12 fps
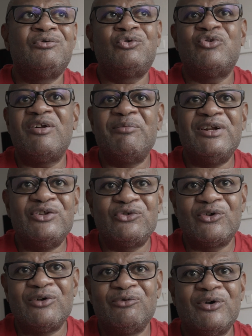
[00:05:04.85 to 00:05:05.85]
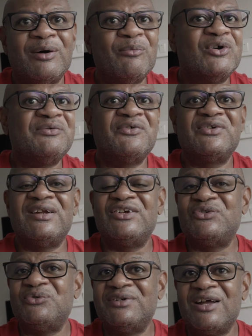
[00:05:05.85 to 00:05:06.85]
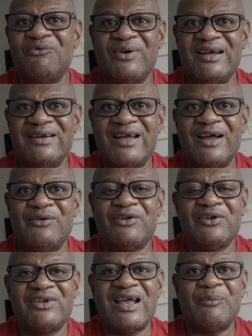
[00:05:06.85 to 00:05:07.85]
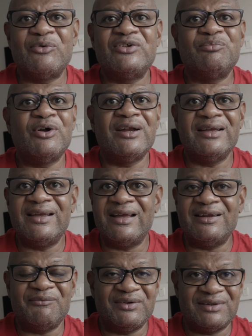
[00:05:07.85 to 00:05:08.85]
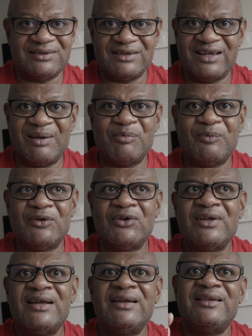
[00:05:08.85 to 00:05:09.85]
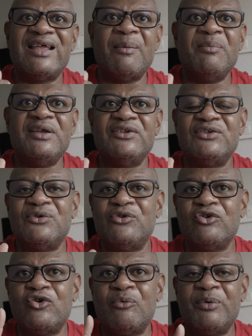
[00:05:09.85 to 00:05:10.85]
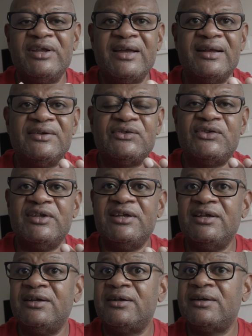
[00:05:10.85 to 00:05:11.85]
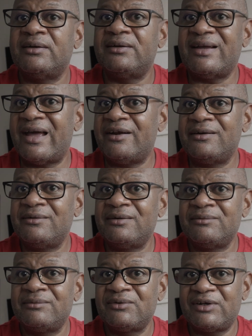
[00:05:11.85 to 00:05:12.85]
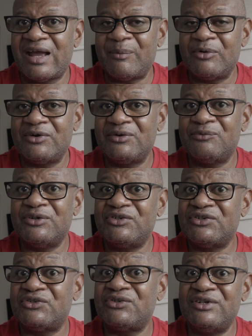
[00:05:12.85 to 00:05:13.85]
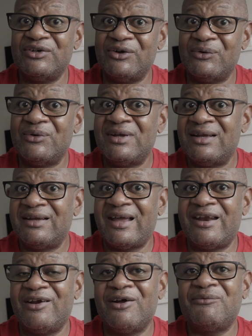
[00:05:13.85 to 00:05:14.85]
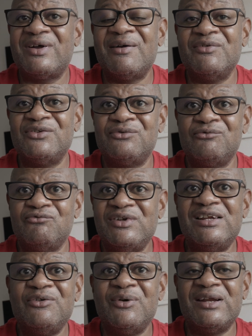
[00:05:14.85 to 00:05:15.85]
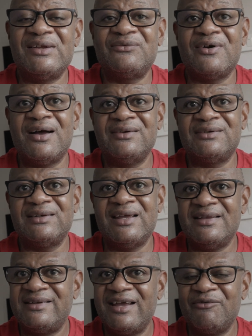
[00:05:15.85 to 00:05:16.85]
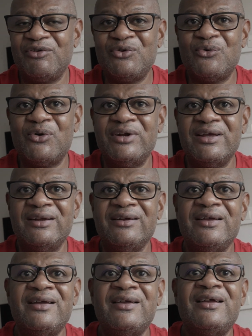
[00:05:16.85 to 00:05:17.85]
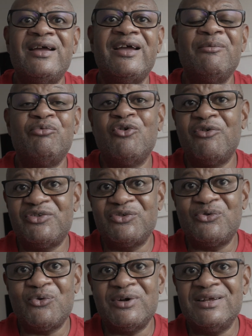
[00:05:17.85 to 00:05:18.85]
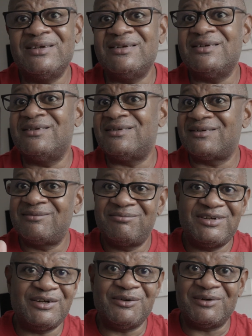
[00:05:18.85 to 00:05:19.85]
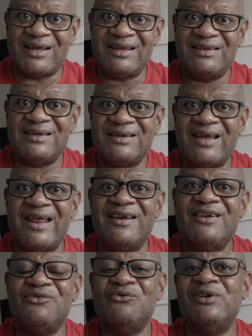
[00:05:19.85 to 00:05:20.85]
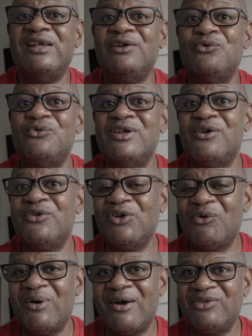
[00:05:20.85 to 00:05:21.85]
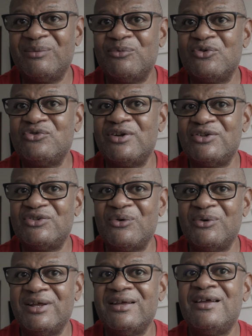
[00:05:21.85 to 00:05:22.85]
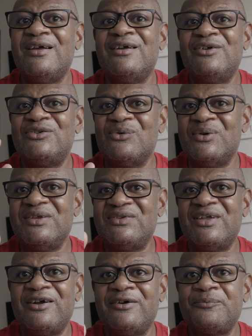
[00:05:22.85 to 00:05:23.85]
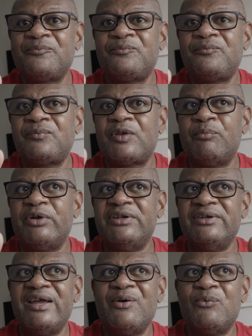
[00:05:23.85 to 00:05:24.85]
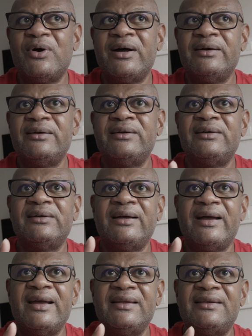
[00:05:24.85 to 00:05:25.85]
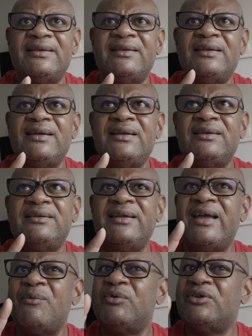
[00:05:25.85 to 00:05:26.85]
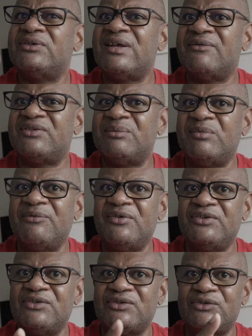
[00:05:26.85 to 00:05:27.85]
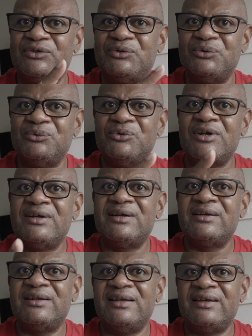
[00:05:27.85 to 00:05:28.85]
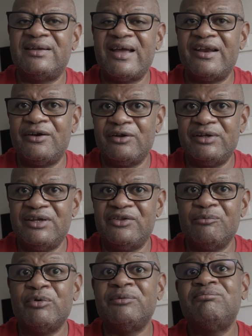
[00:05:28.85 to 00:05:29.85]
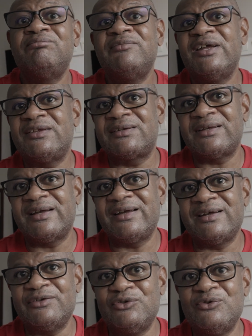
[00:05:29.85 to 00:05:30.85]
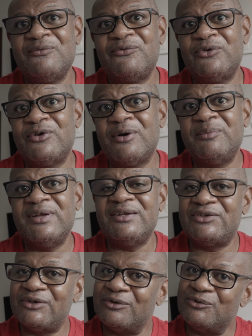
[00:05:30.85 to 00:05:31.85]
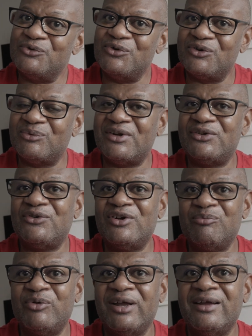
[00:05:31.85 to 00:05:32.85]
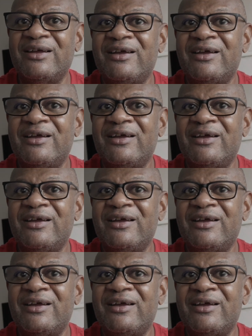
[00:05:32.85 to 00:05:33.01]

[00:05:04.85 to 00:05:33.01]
12-bit internal RAW, most of us are not shooting that right now on our cameras. But again, if it's capable, that means it's going to go up against the Canon camera, which is, you know, Canon R5 is really great as far as 8K recording and ProRes recording, because, you know, I think Canon is really who they're going to go after more so than Sony. Sony is there, but the A1, I think the A1 doesn't have similar features to the Canon either, but it's due for an update, so who knows what it's going to bring.